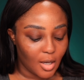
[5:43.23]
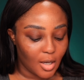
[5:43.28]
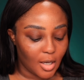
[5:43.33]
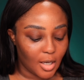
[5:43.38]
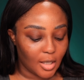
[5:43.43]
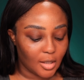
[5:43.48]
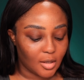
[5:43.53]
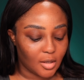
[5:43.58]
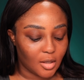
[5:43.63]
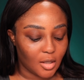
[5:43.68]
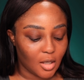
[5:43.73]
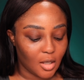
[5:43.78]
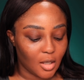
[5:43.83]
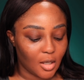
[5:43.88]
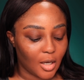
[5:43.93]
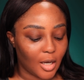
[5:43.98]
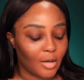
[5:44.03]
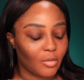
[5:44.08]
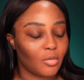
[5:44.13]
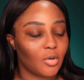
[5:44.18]
I think
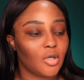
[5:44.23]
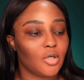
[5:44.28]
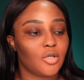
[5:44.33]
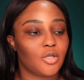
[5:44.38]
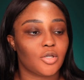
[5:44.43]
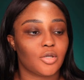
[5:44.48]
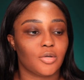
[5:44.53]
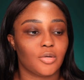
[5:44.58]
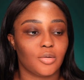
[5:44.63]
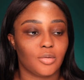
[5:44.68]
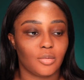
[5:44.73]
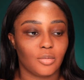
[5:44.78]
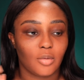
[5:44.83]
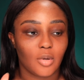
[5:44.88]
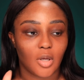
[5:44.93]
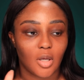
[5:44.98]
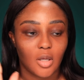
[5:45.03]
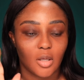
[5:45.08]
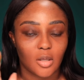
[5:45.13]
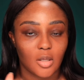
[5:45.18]
I wanna do
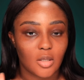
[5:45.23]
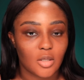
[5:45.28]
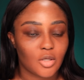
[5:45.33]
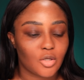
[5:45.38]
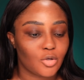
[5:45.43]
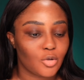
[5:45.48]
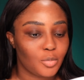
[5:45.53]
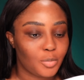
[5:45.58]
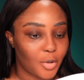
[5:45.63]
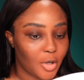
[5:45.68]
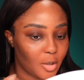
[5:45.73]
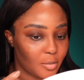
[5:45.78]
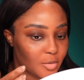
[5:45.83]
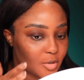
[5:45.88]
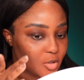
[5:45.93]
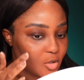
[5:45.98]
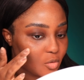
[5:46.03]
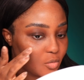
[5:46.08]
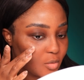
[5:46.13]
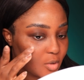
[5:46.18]
these 2 pumps
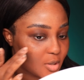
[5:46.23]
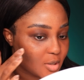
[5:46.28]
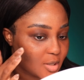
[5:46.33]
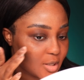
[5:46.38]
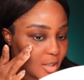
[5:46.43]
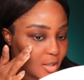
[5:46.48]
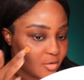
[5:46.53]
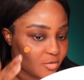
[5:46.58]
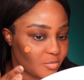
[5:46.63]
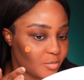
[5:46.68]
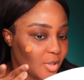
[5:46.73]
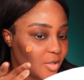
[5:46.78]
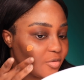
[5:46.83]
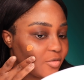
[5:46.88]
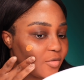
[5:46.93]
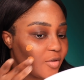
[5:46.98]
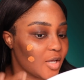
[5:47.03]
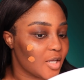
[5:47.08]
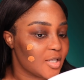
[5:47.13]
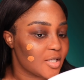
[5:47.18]
to one side of my
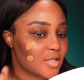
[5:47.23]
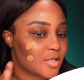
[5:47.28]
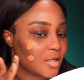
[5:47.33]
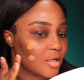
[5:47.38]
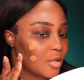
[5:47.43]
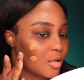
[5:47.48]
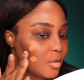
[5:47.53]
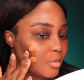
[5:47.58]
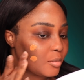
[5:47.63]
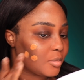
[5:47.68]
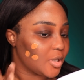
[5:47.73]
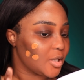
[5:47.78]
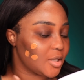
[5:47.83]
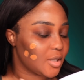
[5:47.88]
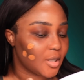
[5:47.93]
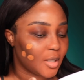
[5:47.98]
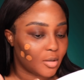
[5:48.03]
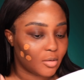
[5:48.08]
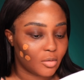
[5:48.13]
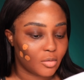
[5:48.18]
face, blend
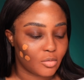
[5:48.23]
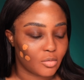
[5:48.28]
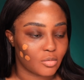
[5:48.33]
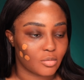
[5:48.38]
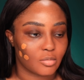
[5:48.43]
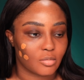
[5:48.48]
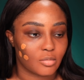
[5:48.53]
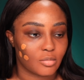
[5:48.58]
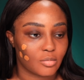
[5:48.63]
it out. Oh,